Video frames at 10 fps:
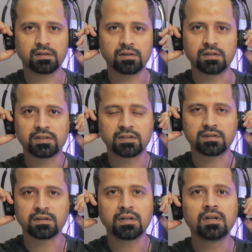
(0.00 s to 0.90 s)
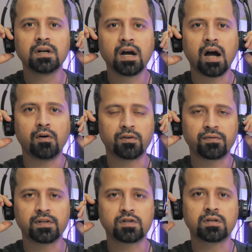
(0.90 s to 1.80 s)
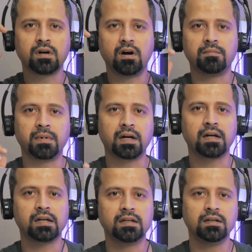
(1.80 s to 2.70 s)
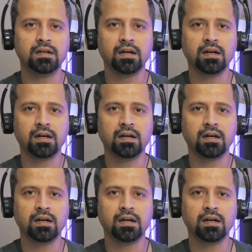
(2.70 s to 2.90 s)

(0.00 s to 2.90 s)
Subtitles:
So this is how it fits on my head,